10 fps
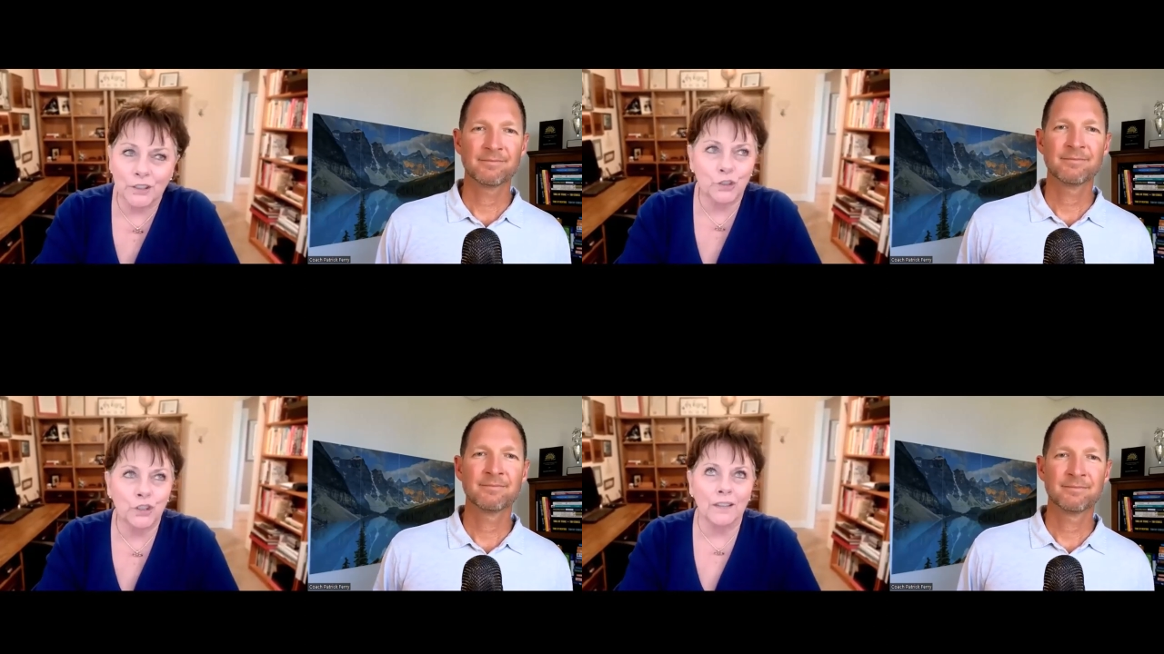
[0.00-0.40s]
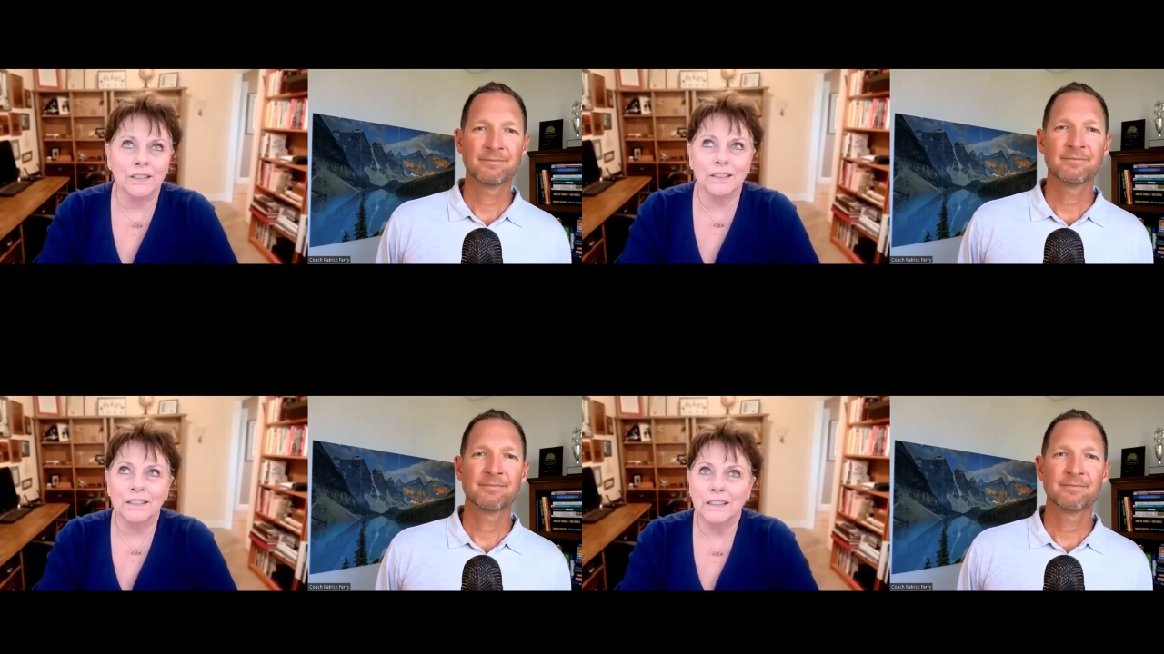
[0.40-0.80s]
Speaker 1: It's
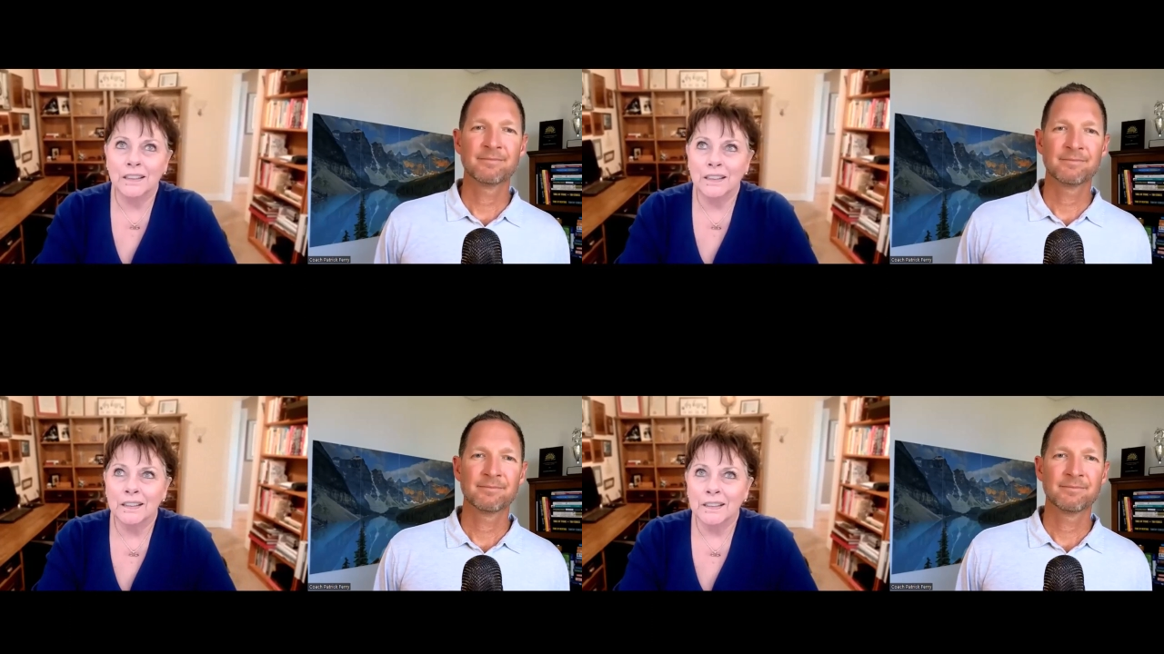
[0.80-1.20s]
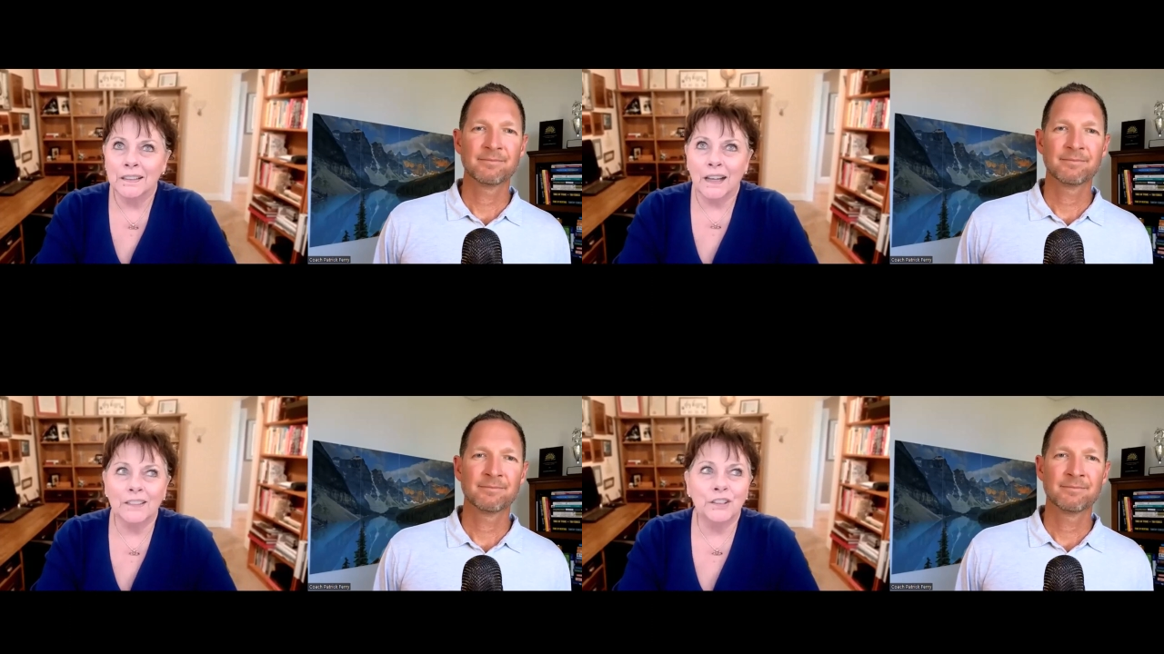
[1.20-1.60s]
just
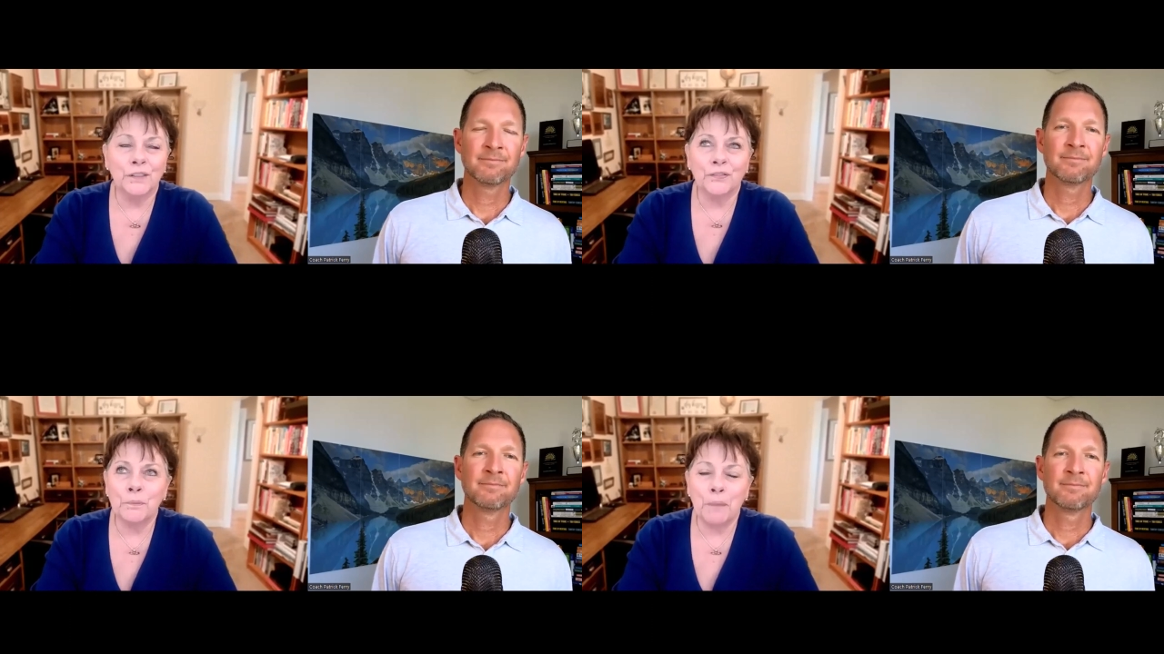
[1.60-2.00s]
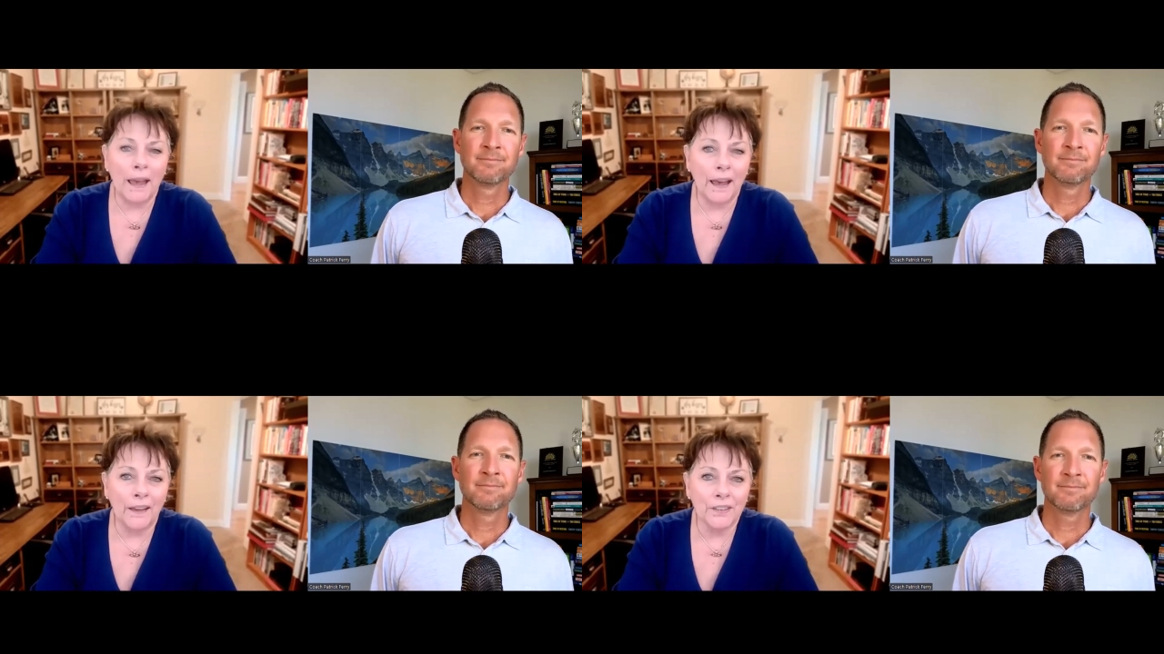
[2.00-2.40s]
a different
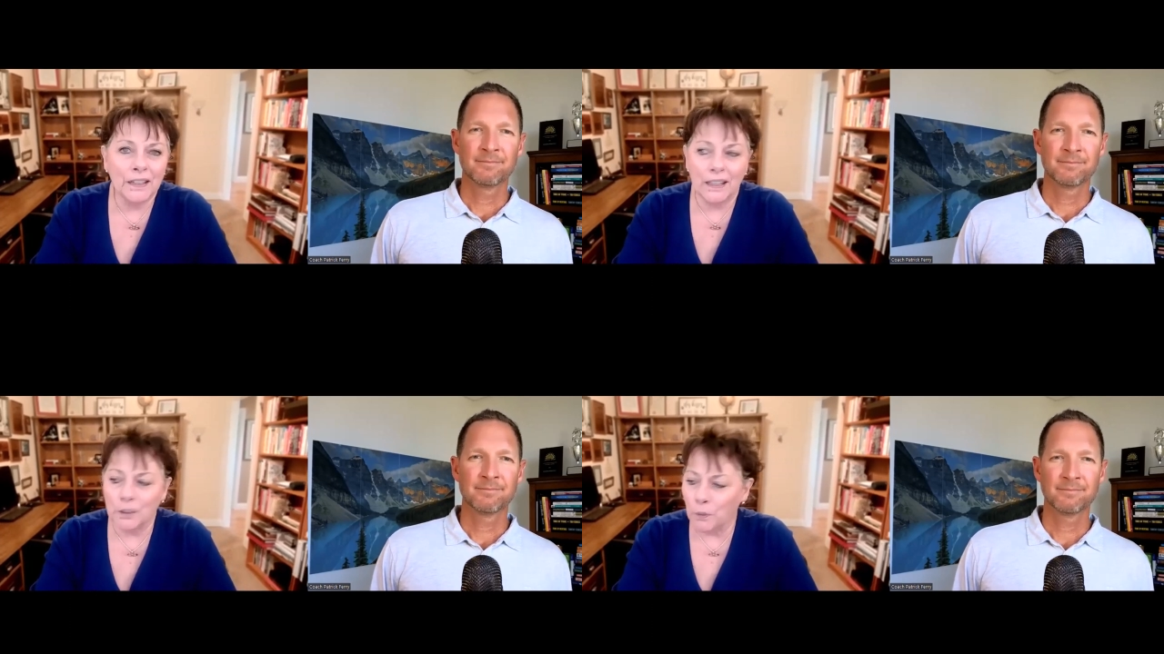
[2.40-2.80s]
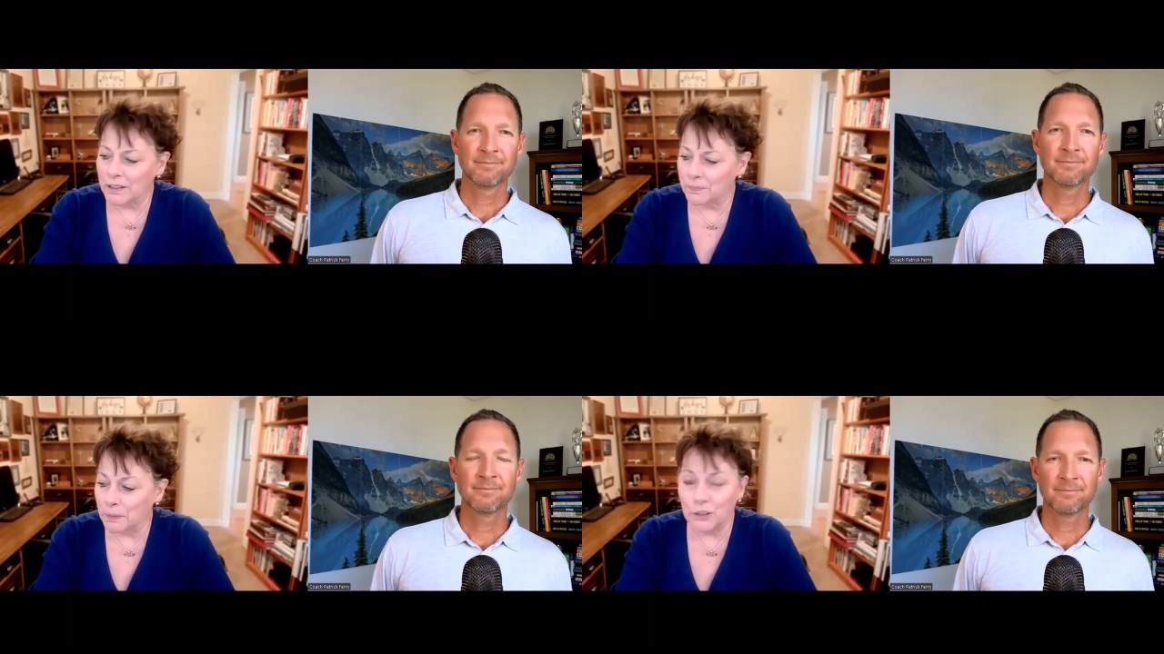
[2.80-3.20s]
path than
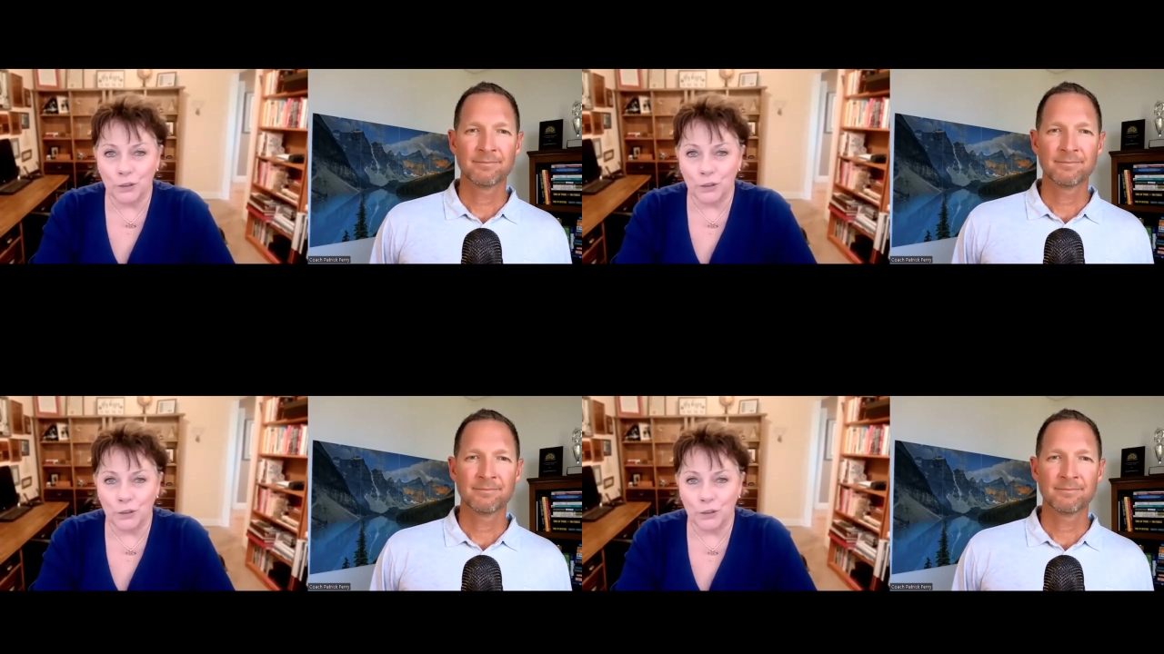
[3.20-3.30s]
anyone's been